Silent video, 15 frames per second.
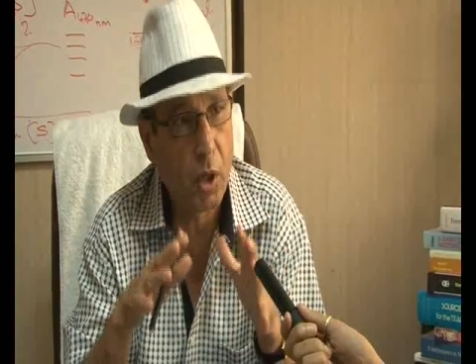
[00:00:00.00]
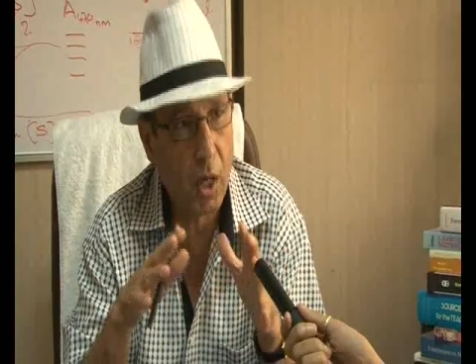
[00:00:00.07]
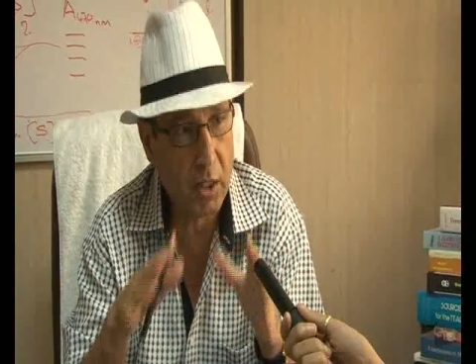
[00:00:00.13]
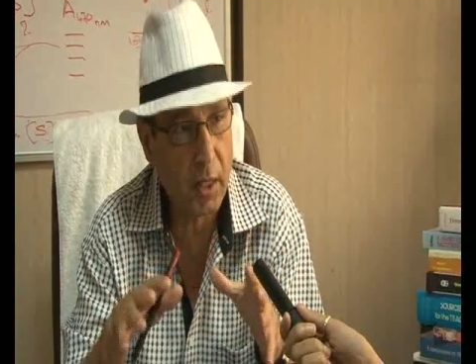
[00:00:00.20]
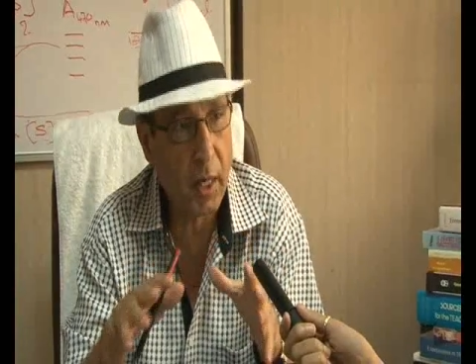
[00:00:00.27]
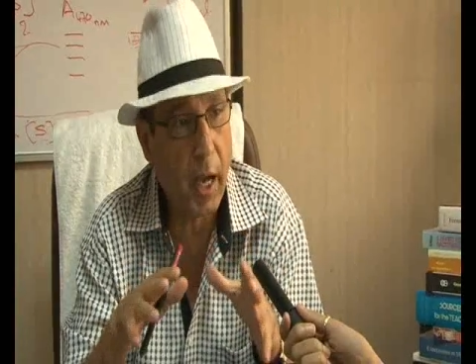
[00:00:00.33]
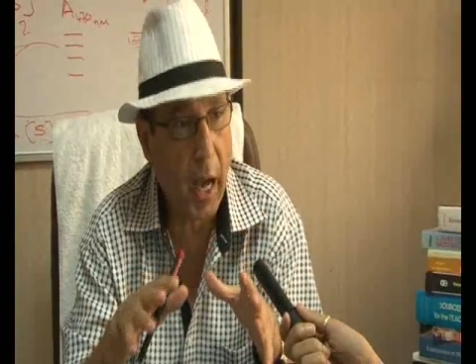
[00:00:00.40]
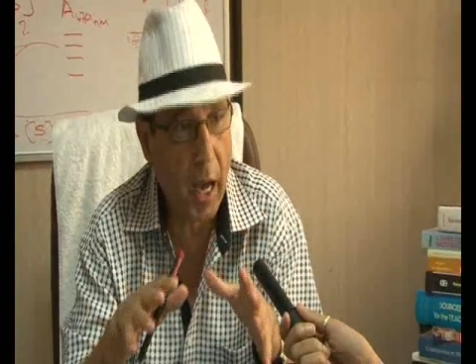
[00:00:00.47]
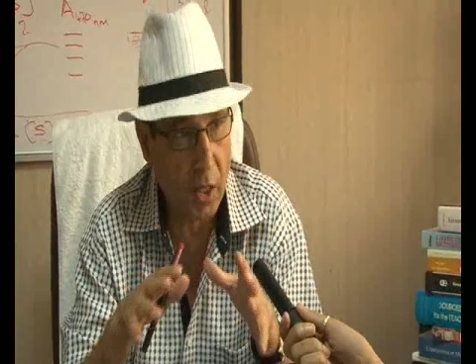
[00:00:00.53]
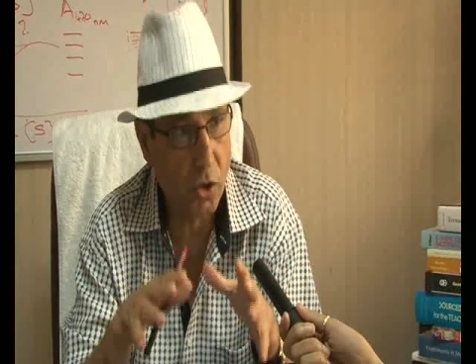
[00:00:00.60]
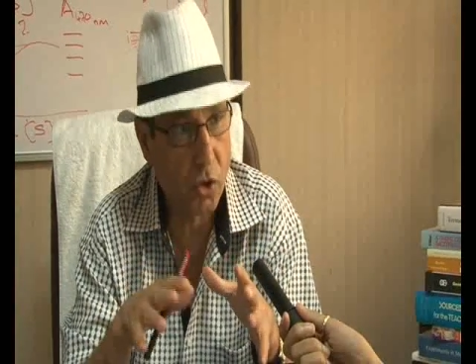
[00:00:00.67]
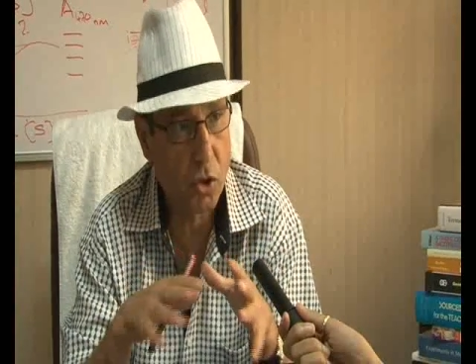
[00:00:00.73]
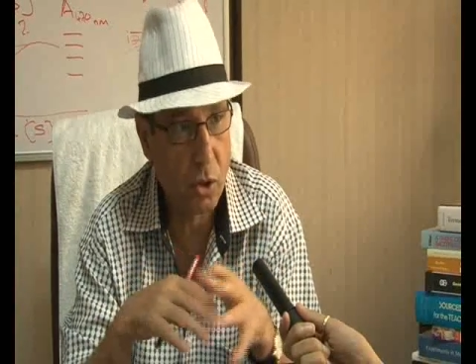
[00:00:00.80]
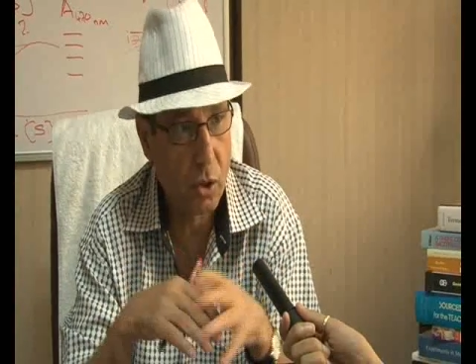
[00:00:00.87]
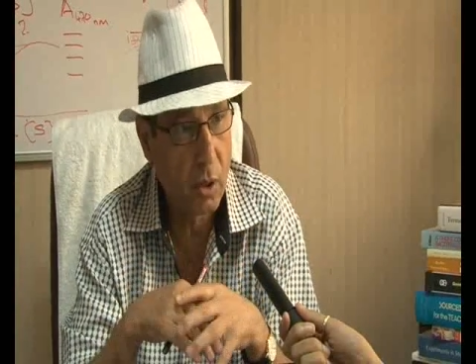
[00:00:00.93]
cutting
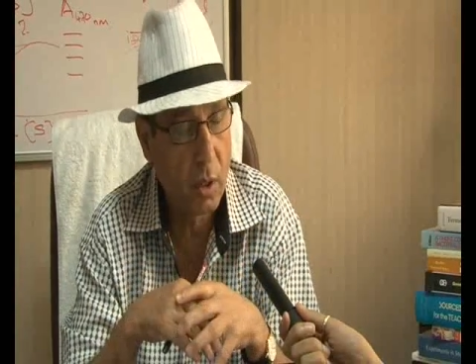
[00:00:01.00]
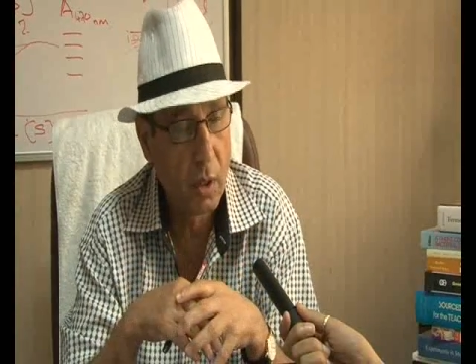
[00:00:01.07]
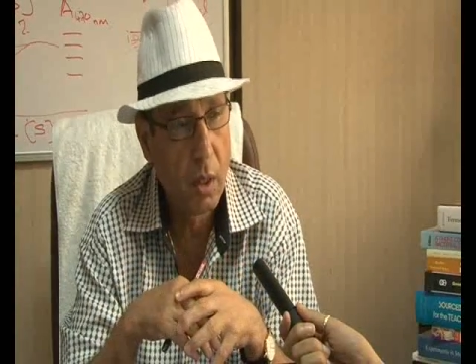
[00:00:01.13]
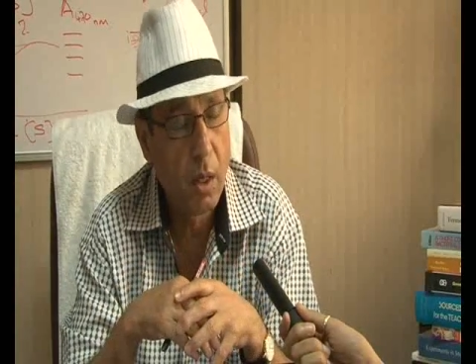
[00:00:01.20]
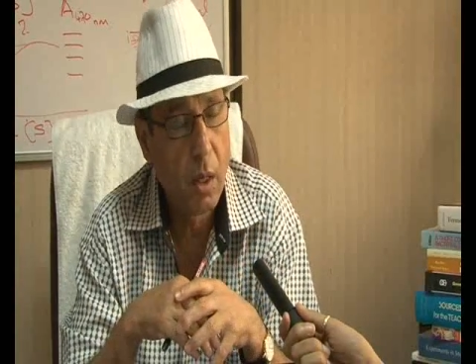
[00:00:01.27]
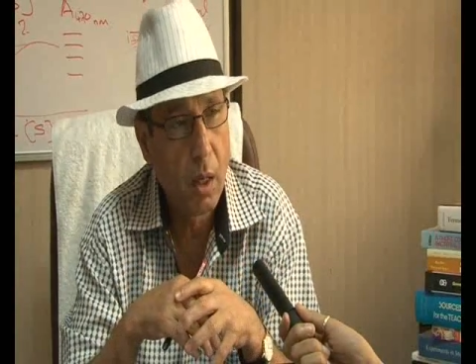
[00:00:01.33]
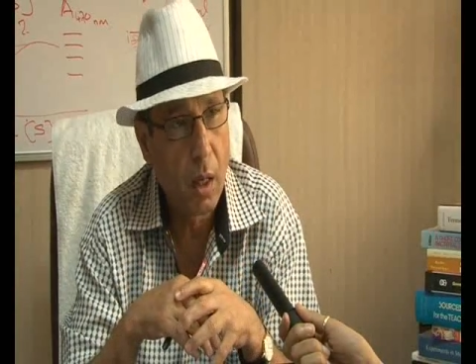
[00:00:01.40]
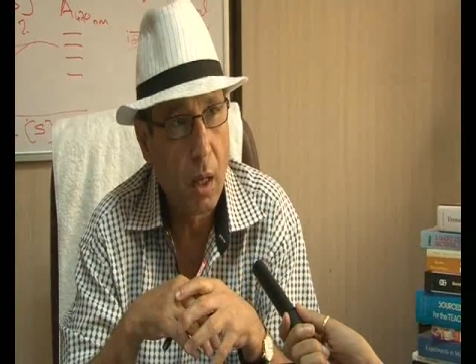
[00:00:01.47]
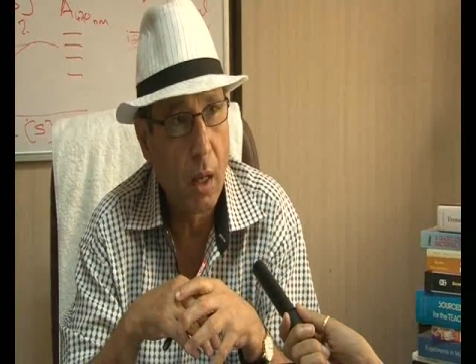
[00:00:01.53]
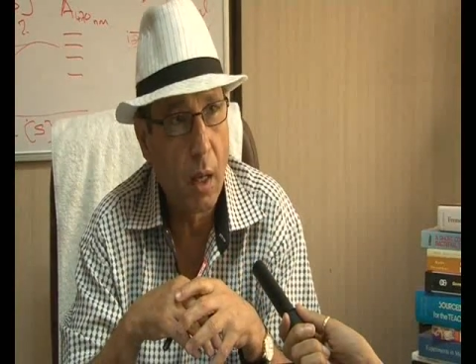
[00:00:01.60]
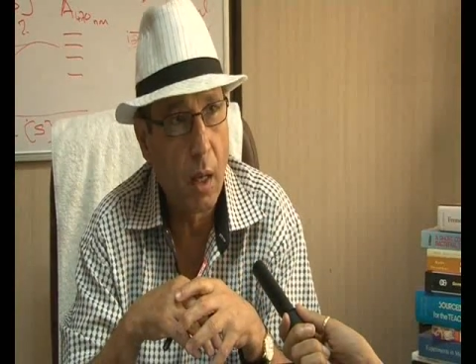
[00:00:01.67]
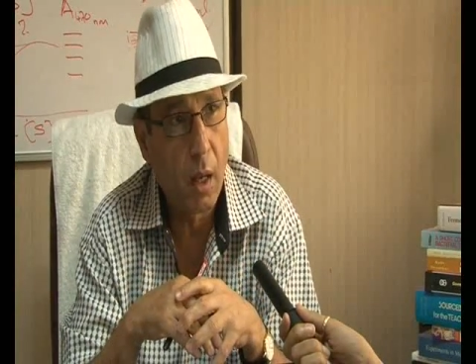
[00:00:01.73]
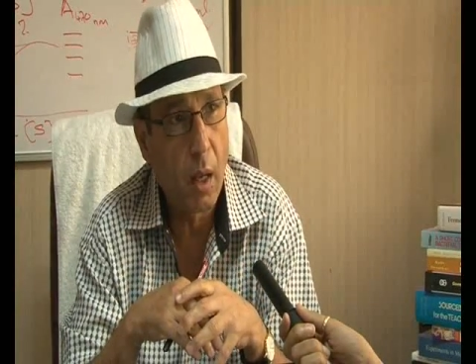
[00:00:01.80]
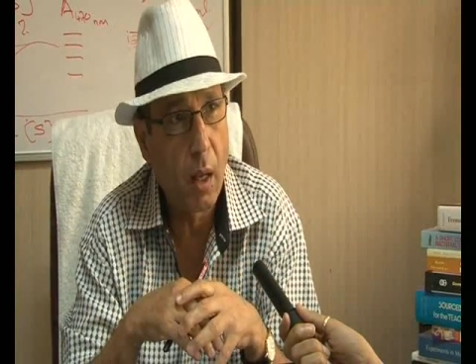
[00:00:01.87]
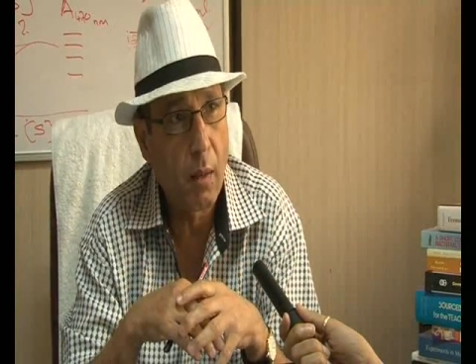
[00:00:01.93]
edge
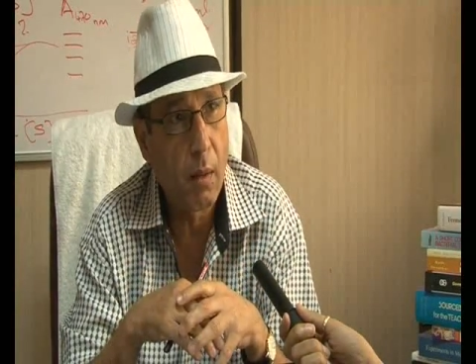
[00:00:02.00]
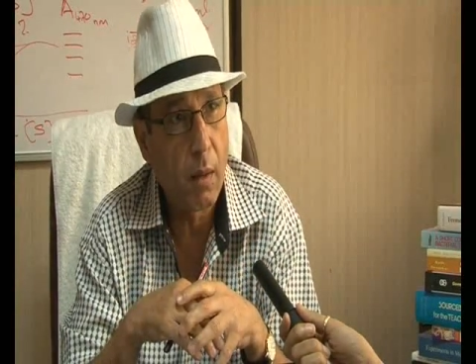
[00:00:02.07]
uh,